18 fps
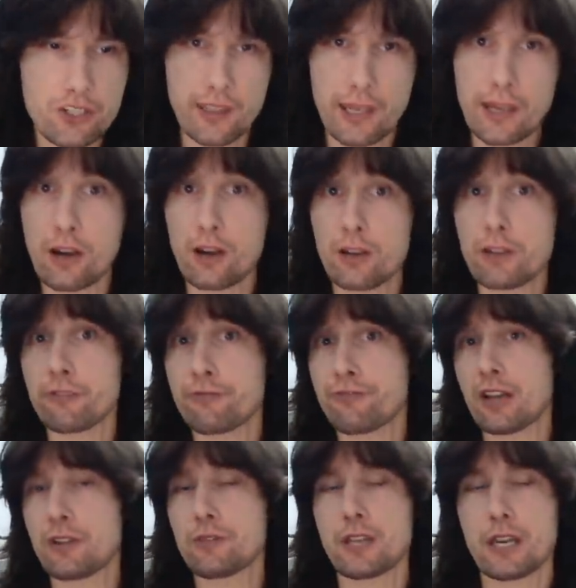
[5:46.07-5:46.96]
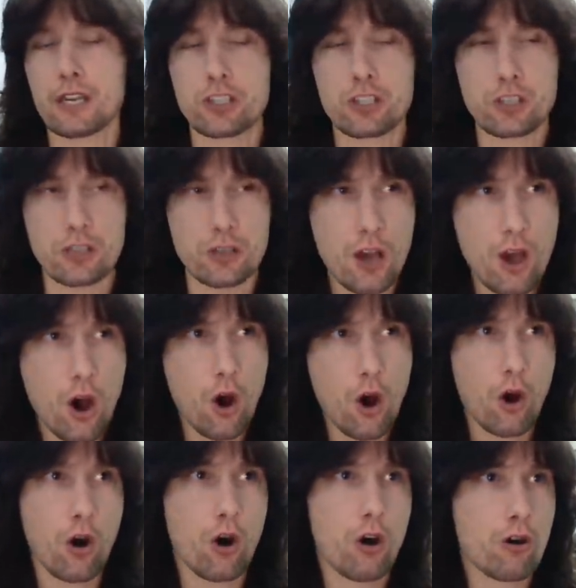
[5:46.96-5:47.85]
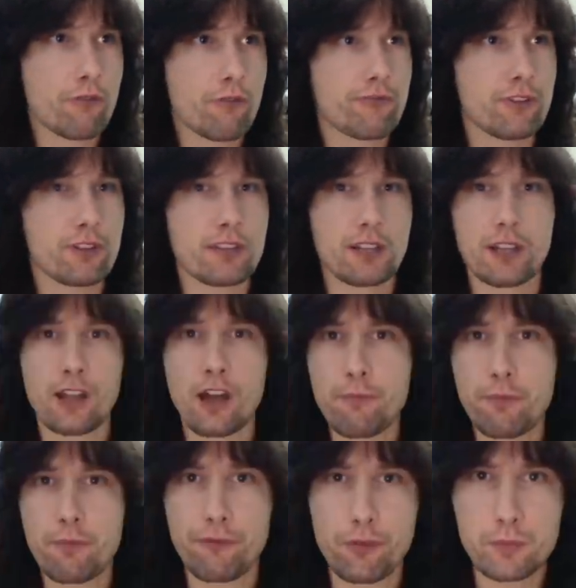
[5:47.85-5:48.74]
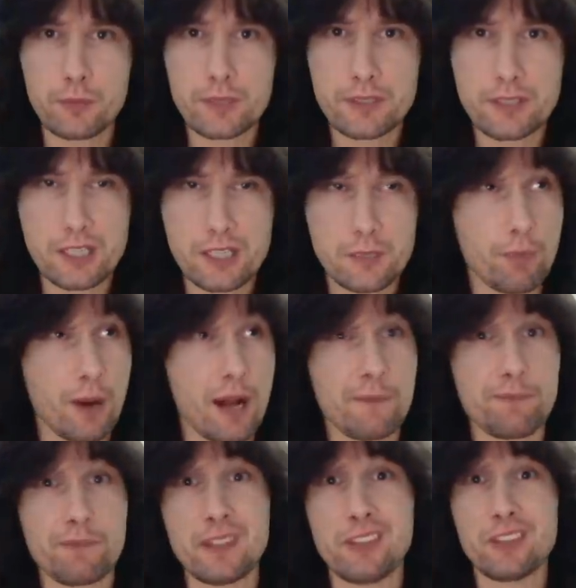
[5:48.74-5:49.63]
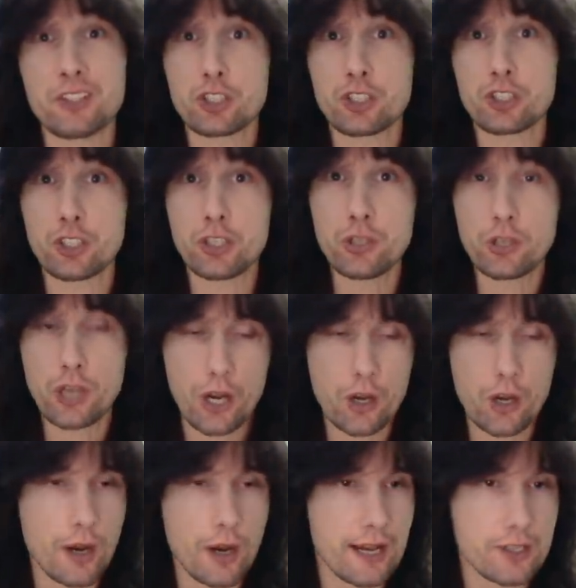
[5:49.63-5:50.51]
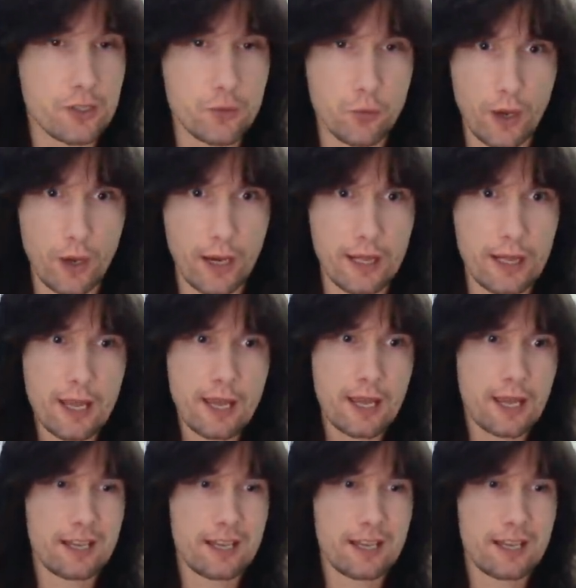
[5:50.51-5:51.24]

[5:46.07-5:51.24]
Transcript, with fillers: they are the foundation of the live performances, but in the studio as well,